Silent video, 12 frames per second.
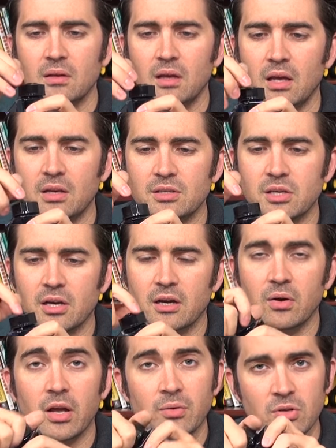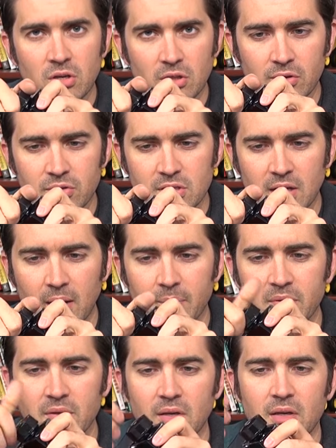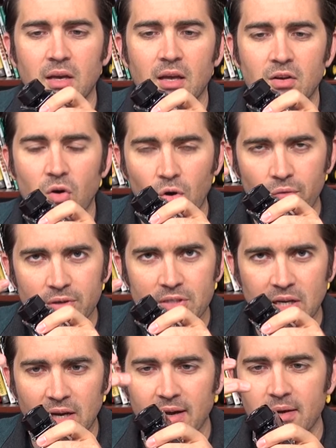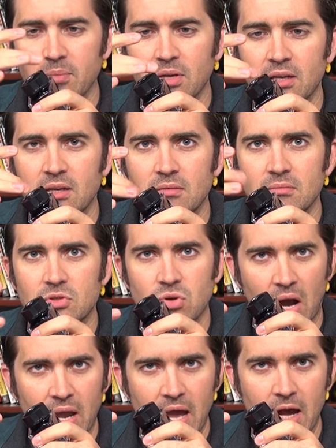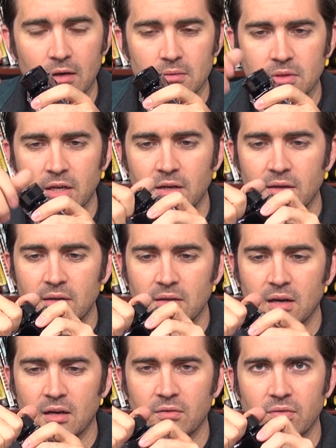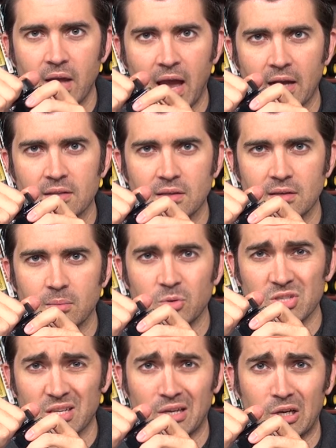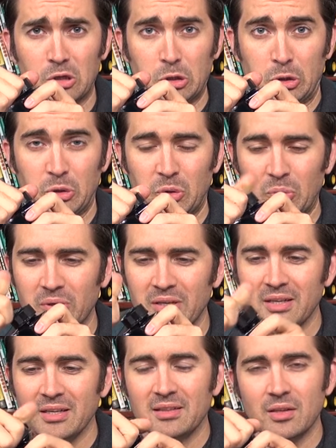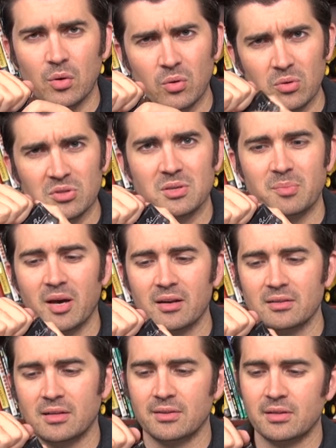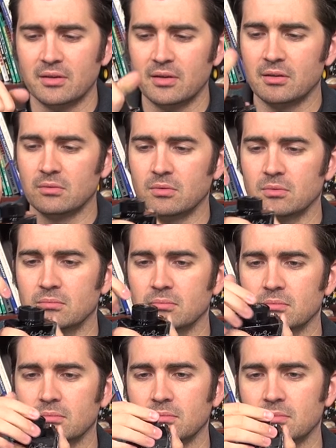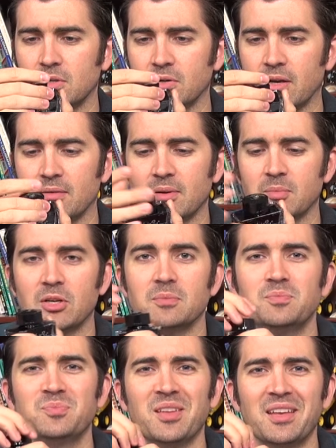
and, uh, and you close it up, and over time it can dry out and kind of act like almost like a glue that holds the bottle on there and can, ooh, okay, I'm good.